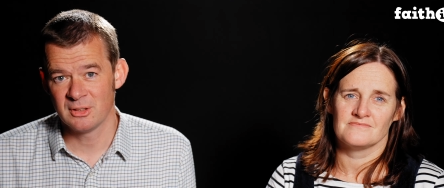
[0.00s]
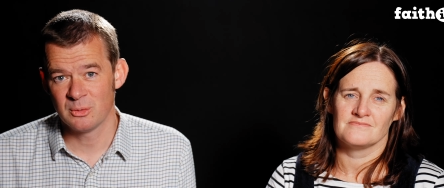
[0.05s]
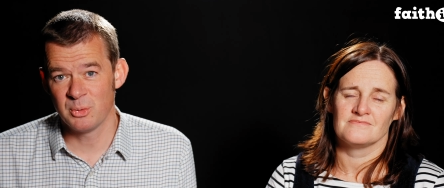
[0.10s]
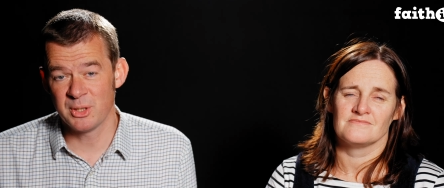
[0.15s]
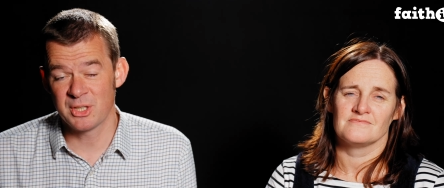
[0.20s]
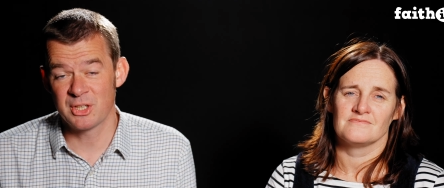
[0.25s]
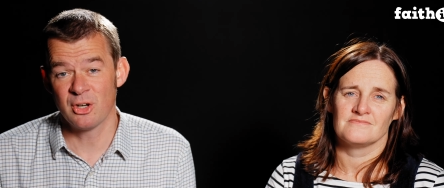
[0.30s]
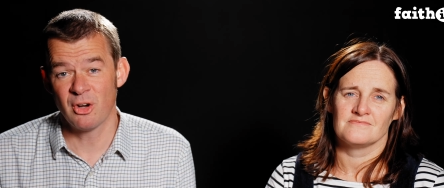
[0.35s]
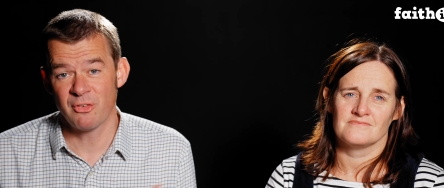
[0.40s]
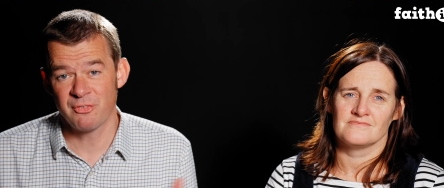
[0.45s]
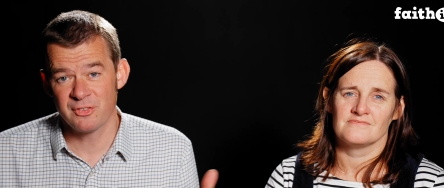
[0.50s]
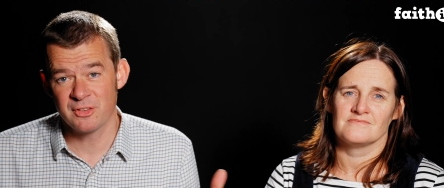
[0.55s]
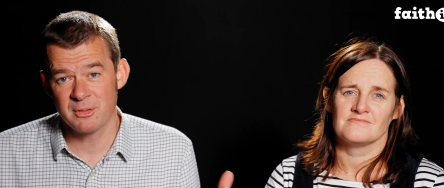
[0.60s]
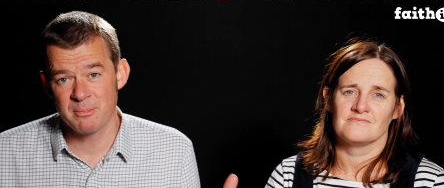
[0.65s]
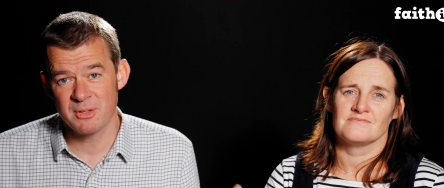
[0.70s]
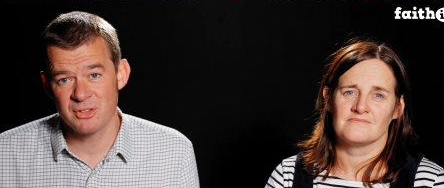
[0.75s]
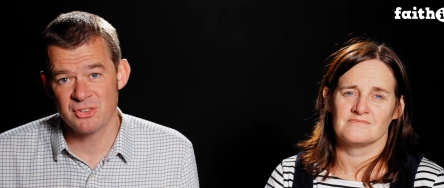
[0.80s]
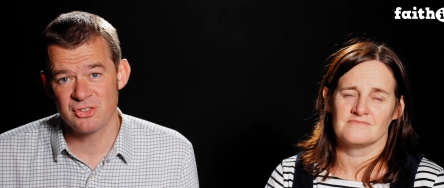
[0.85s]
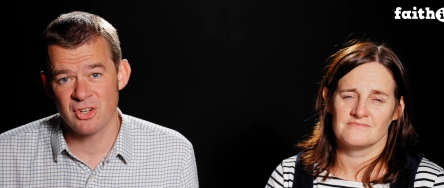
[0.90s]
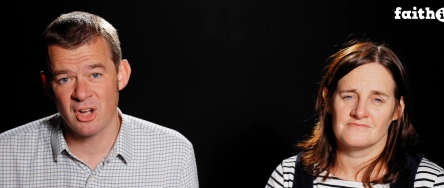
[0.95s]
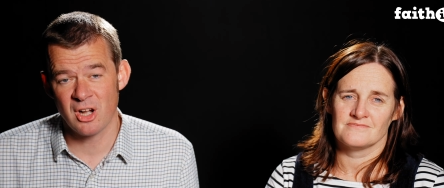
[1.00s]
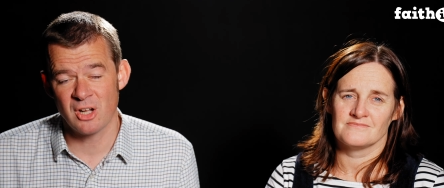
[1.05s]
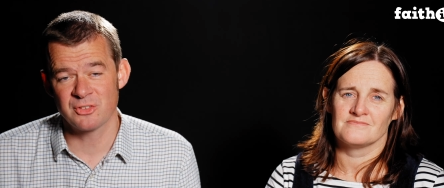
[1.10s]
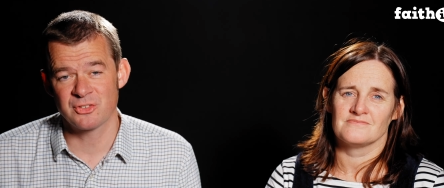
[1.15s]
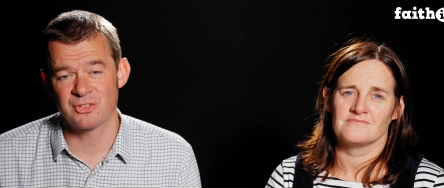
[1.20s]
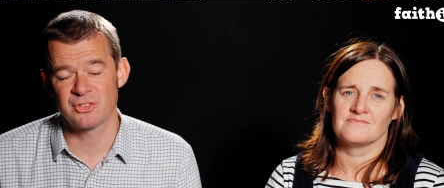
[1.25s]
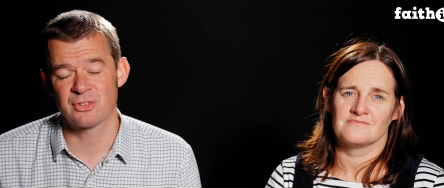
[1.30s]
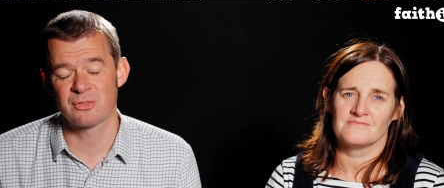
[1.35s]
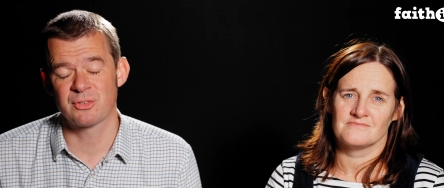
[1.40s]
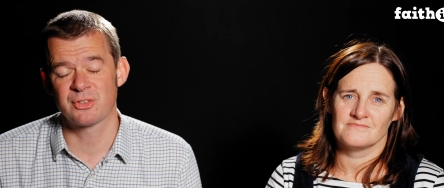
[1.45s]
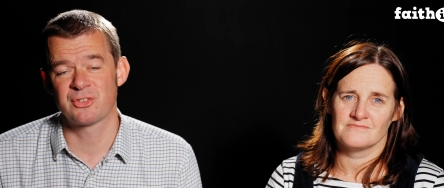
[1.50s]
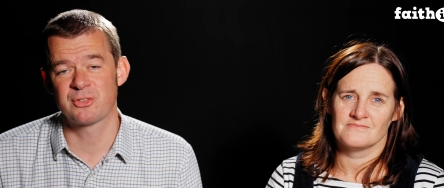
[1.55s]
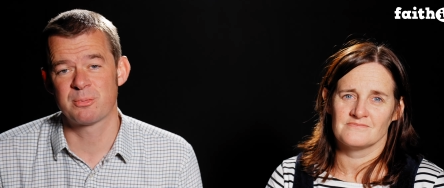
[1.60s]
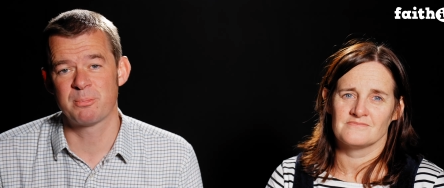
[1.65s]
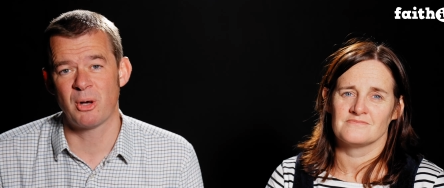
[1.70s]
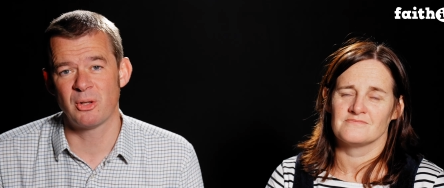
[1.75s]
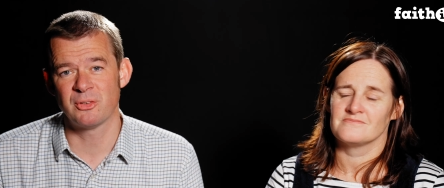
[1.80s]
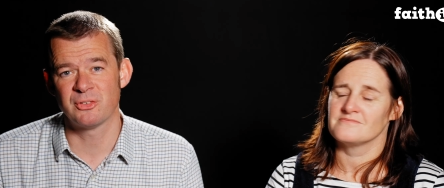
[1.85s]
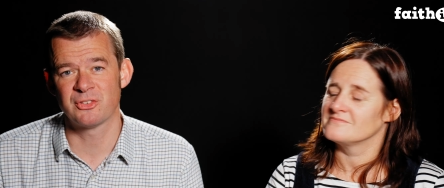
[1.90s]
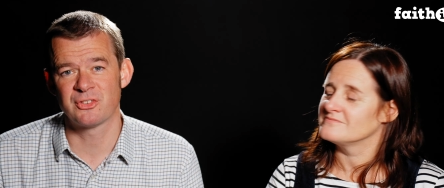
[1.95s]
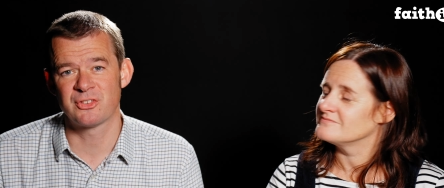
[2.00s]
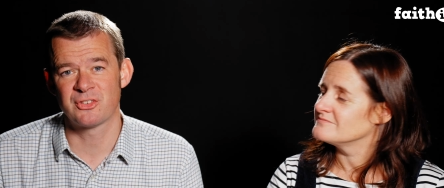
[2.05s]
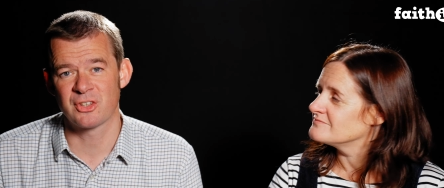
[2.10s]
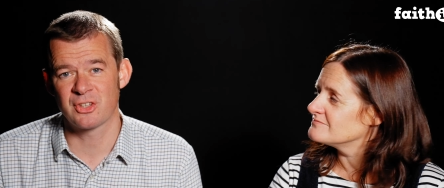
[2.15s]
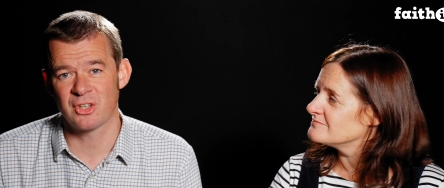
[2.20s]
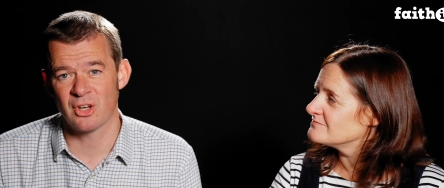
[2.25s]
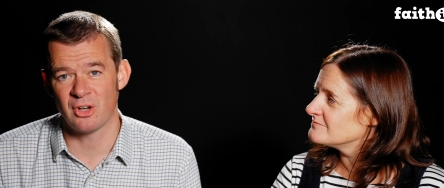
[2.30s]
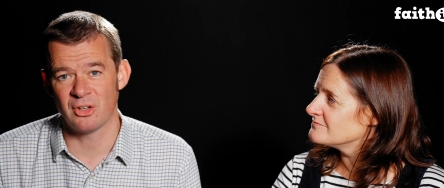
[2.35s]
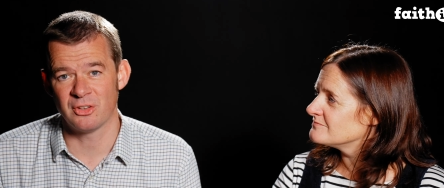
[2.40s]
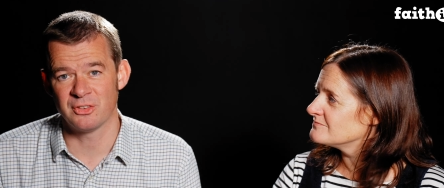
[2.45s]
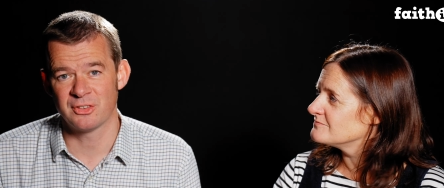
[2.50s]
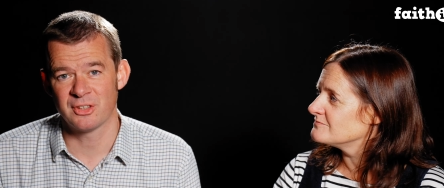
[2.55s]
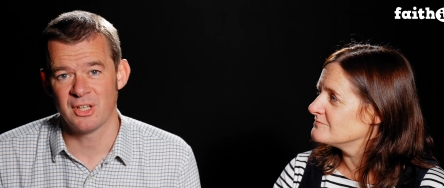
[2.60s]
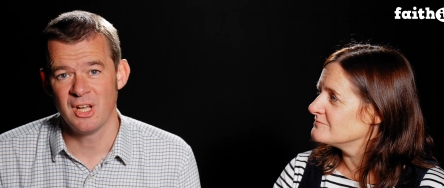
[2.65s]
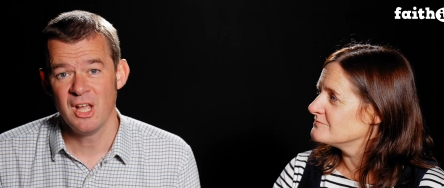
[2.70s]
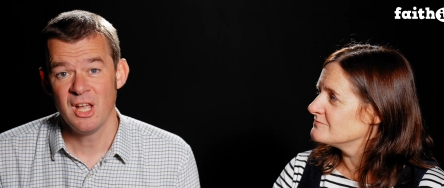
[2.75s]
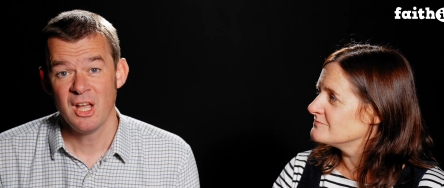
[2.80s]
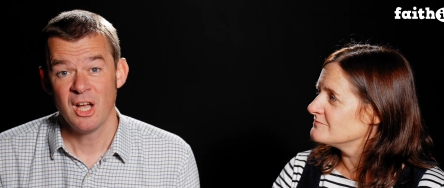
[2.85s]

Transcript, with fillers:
Speaker 1: we can offer them the chance to respond to God.